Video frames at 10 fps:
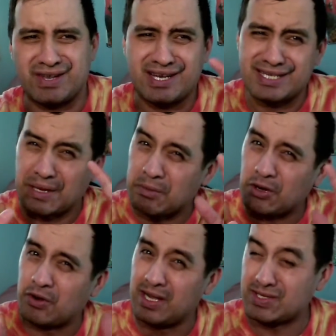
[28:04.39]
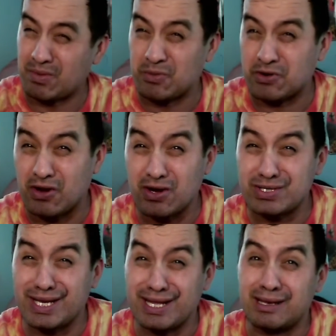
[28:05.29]
similar in some regards
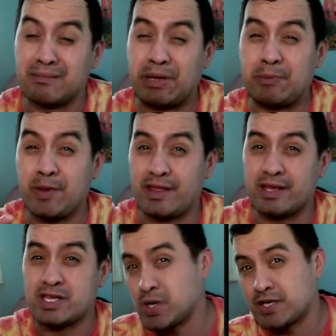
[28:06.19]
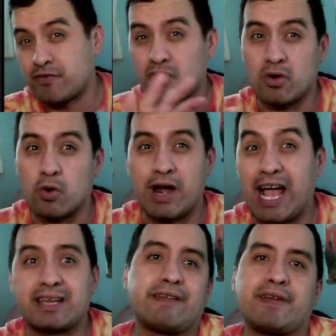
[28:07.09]
and maybe the transfer or
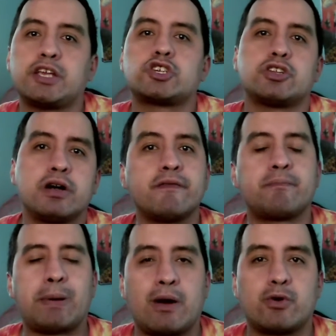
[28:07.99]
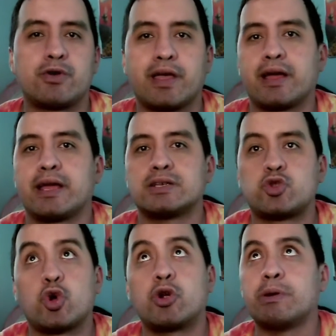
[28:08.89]
activation of power that is
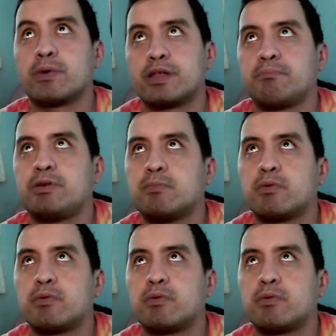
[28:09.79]
dormant within people.